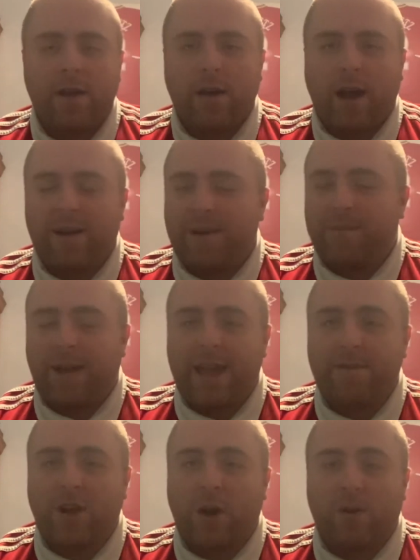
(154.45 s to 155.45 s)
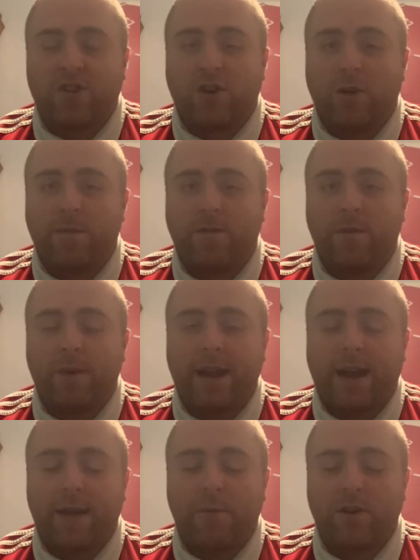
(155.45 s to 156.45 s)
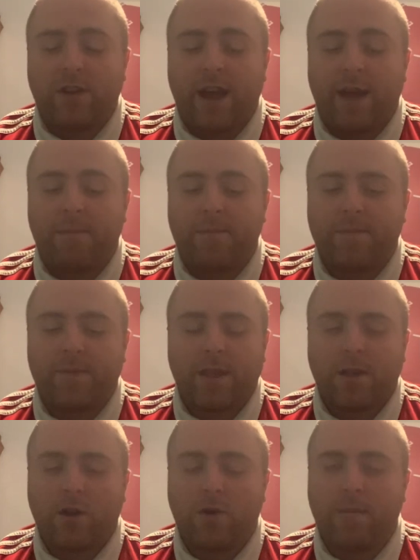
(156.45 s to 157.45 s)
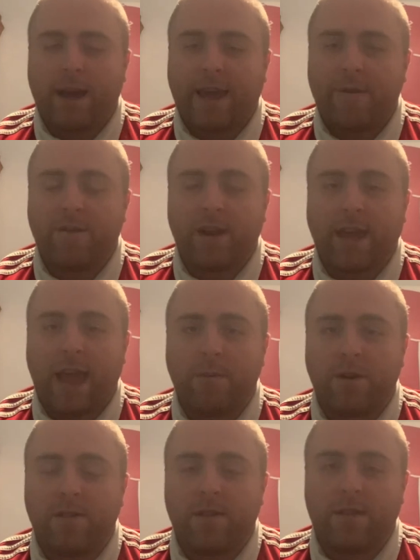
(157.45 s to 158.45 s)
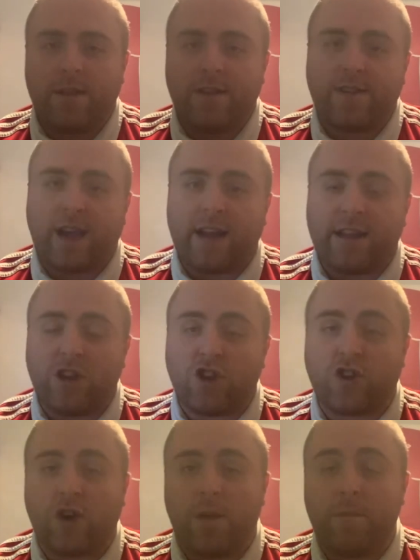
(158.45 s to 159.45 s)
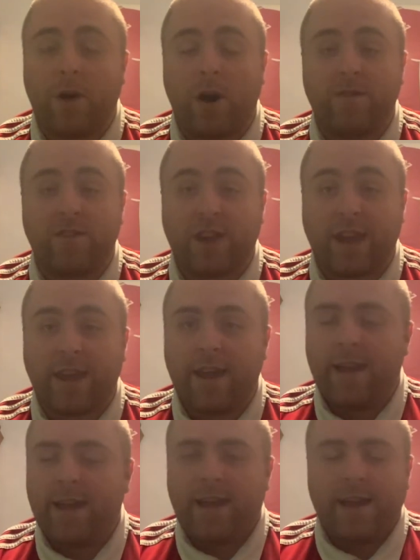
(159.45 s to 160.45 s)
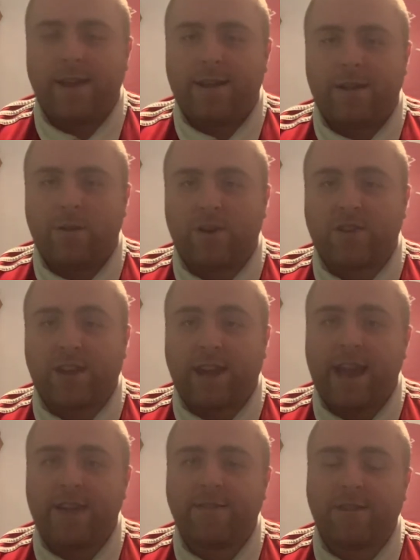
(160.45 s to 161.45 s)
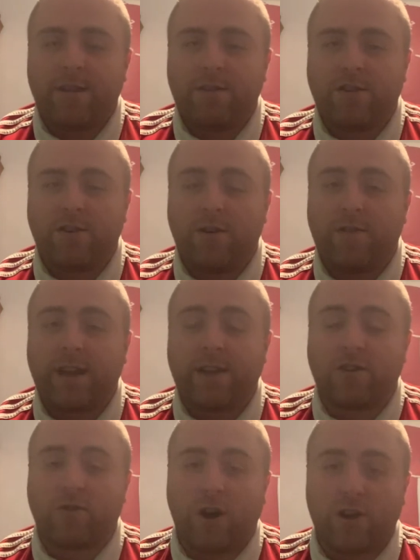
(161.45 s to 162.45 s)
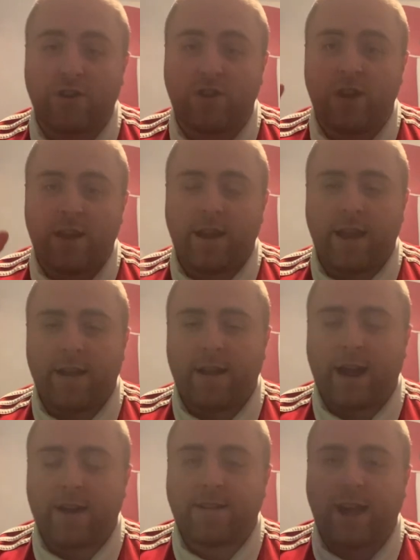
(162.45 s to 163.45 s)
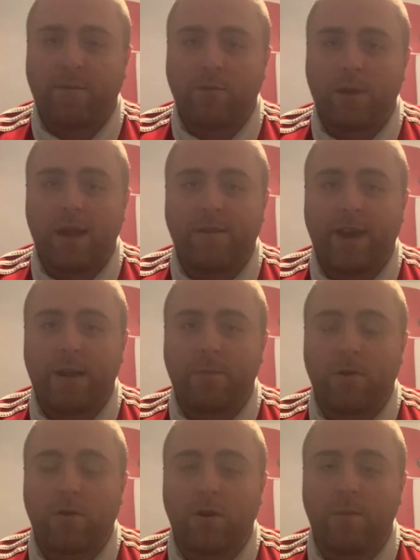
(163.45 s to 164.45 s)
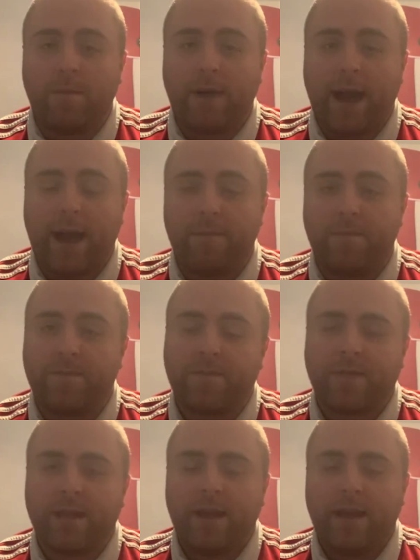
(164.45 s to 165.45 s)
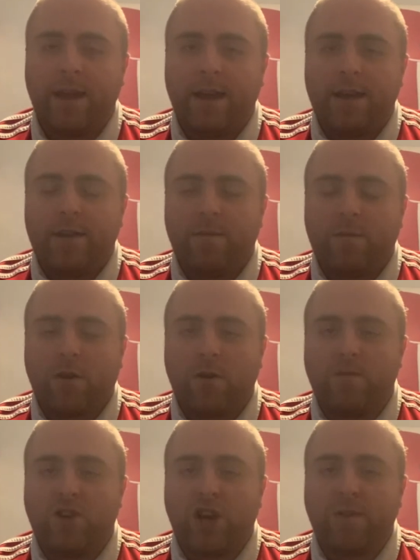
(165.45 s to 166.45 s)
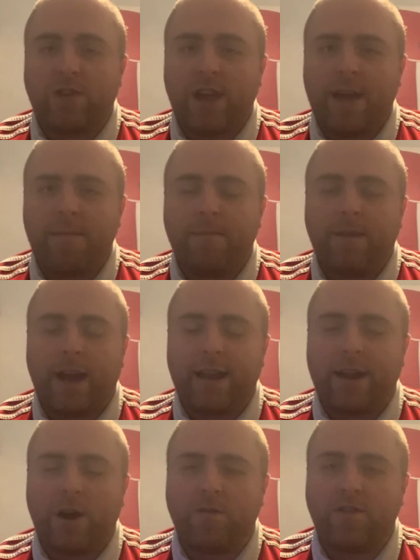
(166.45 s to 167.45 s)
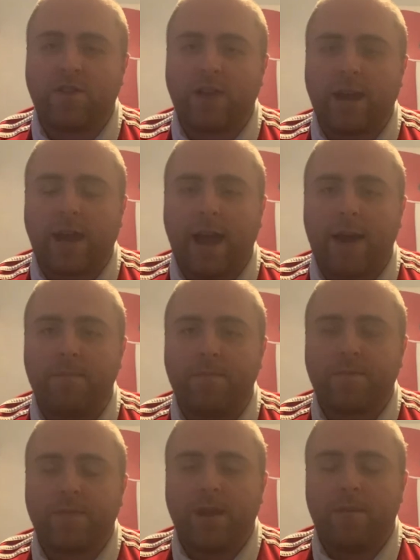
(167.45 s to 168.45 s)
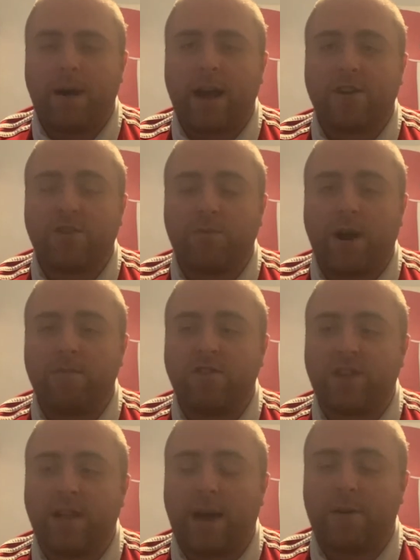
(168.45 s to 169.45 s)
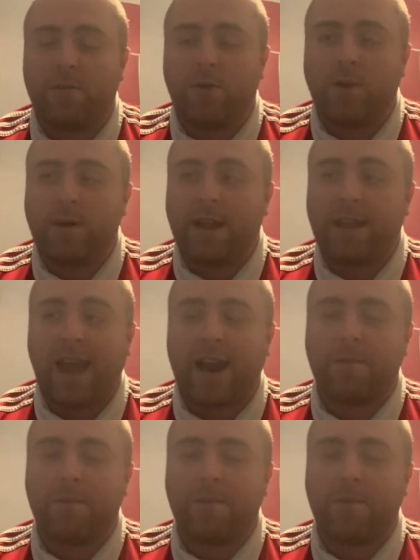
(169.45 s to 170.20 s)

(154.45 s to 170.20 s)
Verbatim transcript: Um, even though I was hoping for a bit that he would um, come back in for the game on this Saturday just gone, but obviously it wasn't the case. So fingers crossed that Tav will be available come um, come Tuesday. And then obviously um, Marcus Browne's still out at the moment and Yannick